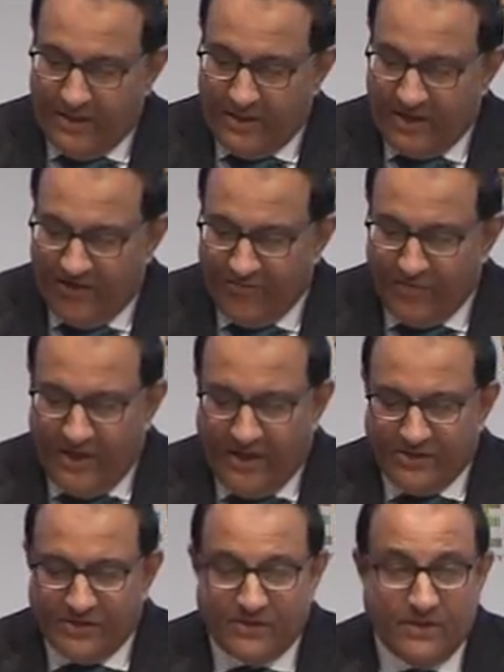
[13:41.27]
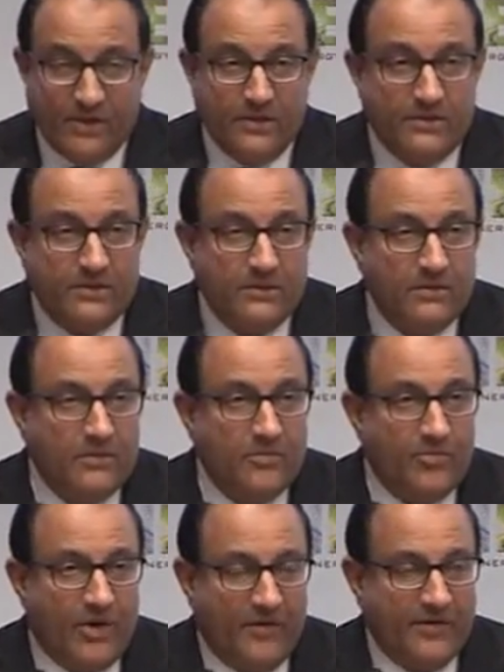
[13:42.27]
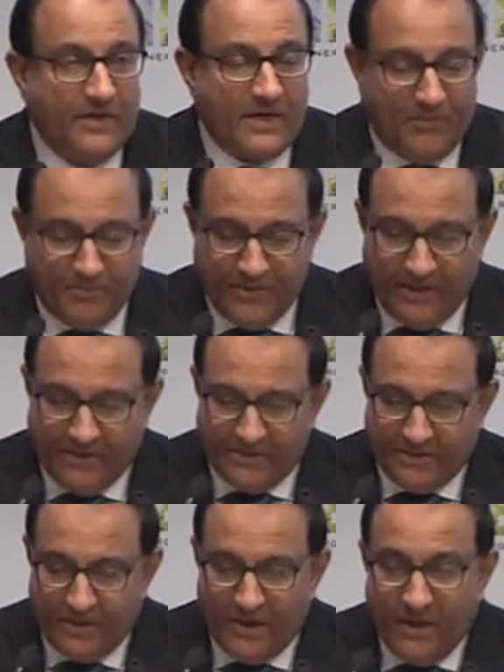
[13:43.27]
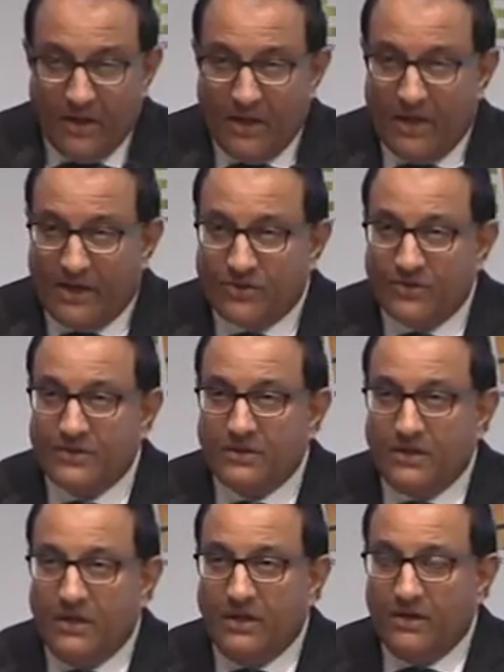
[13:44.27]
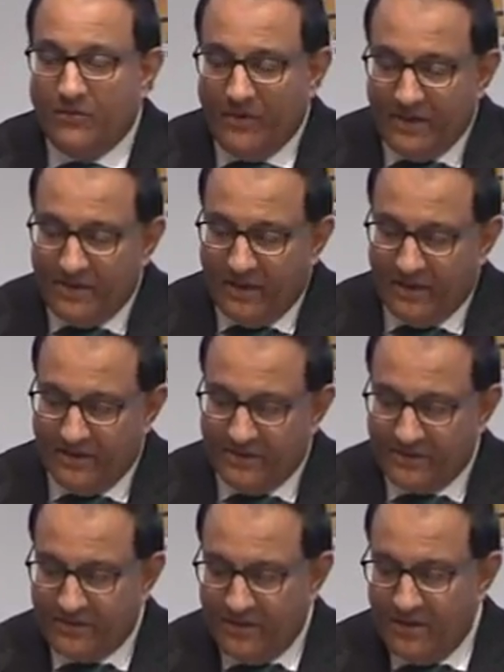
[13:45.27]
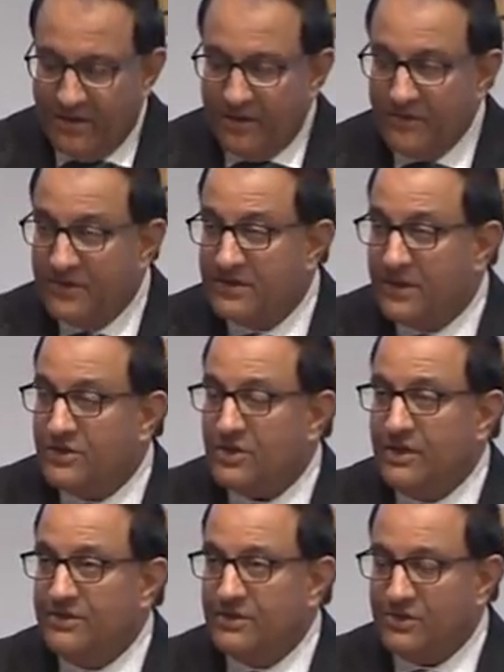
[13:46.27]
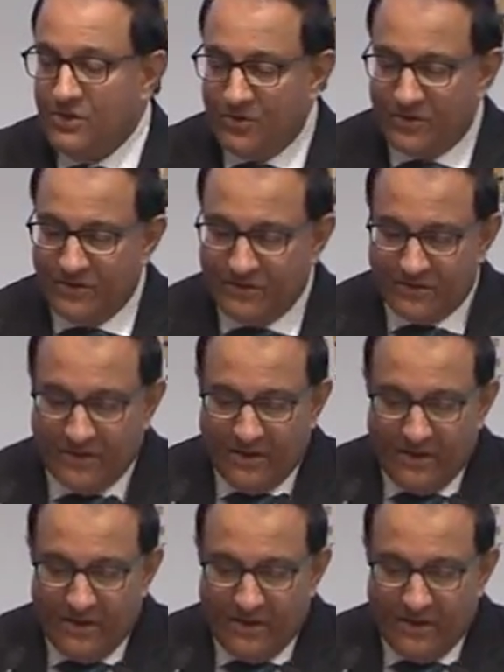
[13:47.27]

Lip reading: government agencies, private companies, electricity retailers, research institutions,